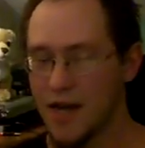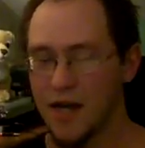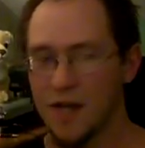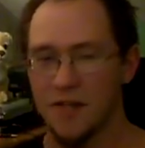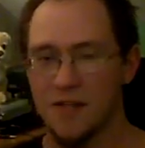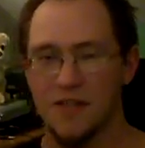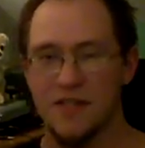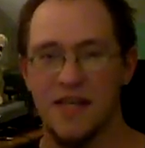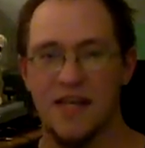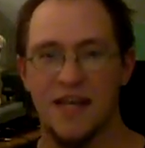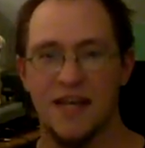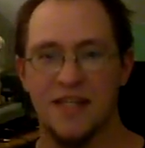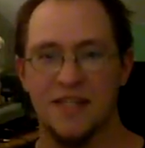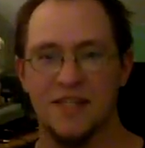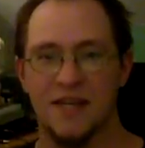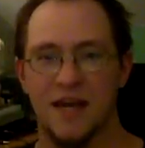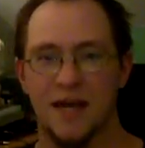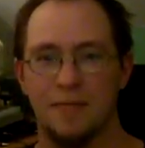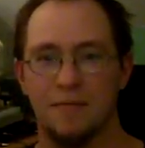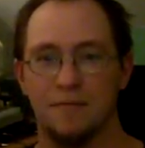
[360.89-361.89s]
and I'll see you
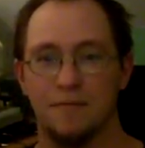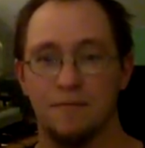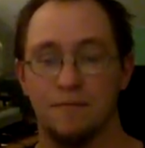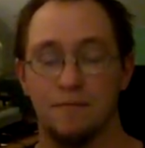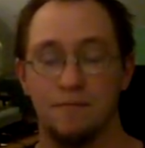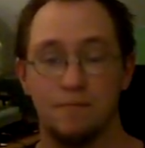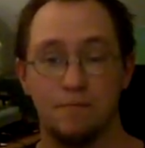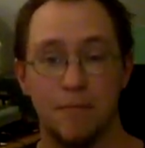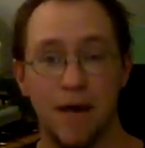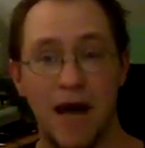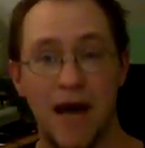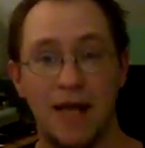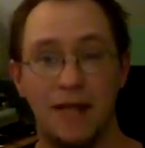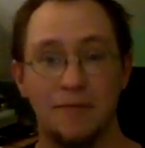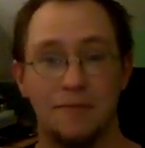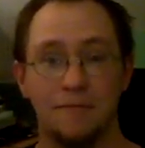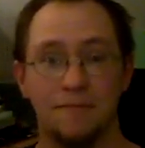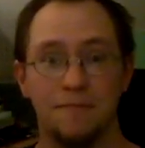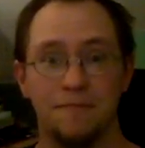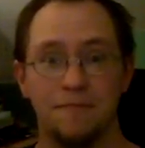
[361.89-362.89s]
next time.
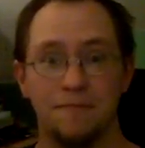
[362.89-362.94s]
Bye!